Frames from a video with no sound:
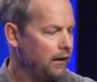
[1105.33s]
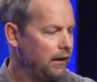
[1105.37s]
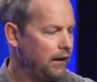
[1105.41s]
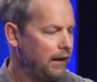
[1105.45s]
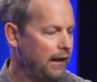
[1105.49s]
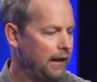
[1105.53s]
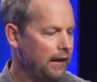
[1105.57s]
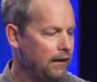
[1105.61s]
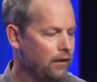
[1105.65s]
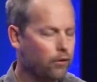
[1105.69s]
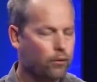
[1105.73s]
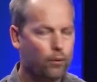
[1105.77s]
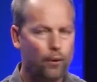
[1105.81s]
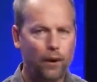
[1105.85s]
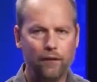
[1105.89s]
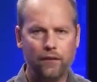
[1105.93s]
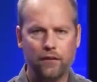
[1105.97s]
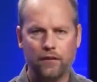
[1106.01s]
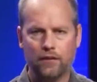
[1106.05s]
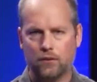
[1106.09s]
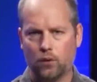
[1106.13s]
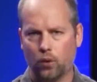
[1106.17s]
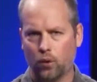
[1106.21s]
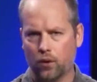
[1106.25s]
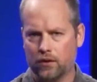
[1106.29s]
And throughout
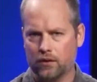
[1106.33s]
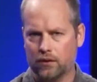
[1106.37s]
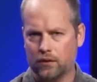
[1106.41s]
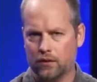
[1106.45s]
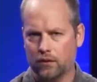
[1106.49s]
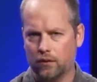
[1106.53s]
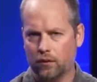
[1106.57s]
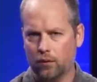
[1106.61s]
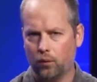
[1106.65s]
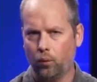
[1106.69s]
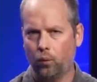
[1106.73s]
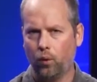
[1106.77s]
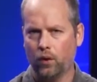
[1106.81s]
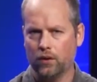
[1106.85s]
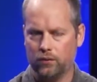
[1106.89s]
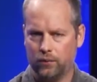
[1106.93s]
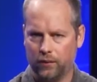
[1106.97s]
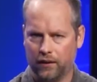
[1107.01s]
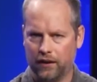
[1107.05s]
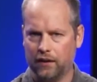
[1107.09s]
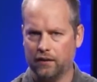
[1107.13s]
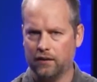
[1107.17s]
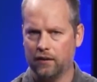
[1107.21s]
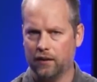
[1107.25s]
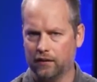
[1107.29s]
this course, once we
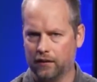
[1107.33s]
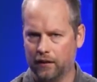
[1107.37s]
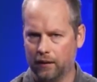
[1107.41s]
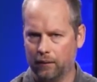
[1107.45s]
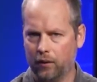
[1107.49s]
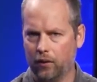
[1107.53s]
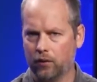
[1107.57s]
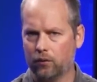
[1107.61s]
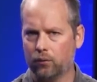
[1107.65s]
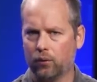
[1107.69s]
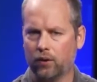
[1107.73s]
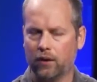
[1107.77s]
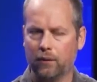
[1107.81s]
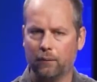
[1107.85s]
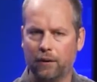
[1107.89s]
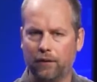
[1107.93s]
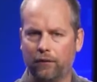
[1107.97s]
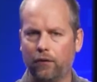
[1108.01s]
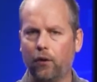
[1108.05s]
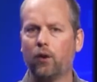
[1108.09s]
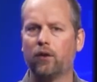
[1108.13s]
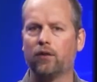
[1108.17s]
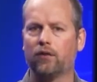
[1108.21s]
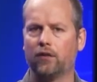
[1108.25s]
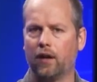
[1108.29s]
get into the demos, we're going to be
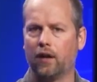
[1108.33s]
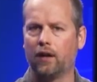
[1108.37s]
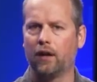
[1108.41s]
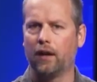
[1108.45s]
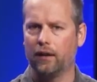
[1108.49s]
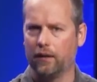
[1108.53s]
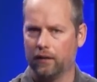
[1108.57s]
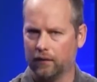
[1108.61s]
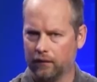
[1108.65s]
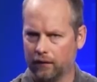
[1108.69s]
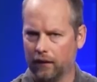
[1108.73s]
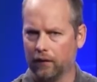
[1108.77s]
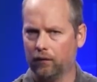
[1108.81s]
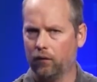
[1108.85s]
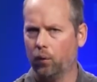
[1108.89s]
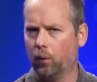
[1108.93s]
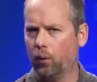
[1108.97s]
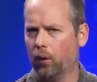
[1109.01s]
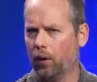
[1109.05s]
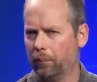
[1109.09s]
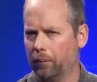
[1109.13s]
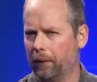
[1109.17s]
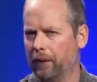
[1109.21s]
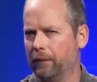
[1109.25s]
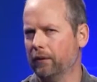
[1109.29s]
focusing on kind of this level
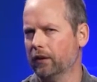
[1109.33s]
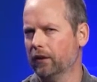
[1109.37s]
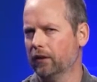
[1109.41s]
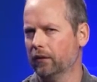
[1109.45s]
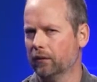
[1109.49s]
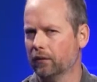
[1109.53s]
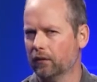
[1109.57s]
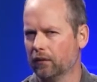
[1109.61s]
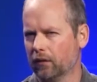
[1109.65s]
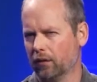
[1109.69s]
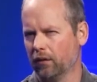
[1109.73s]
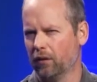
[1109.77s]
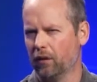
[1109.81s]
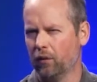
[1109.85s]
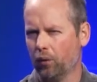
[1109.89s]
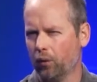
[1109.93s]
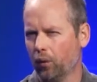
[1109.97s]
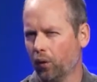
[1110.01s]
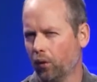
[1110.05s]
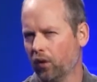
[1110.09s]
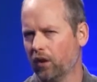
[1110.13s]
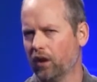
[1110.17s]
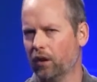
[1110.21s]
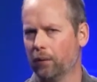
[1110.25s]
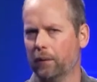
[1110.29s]
1, maybe a
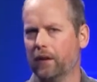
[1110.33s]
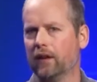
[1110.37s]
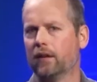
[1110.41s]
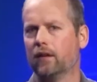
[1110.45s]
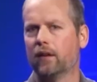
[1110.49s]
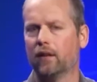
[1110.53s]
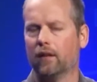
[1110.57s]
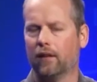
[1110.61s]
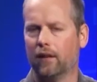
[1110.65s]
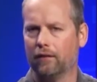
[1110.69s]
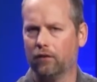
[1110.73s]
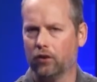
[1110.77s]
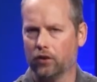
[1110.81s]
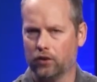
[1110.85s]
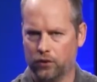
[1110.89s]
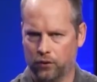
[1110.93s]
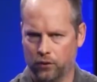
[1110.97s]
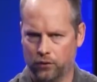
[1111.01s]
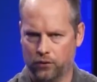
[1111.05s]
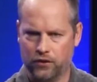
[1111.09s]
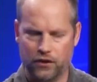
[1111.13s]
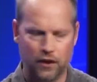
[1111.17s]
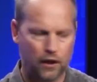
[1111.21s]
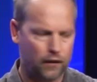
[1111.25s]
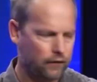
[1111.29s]
little bit into the level 2
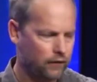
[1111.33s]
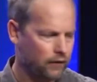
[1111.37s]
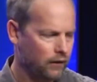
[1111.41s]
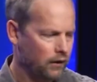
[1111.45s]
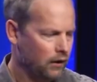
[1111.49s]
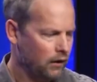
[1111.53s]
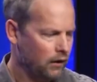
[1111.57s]
stuff.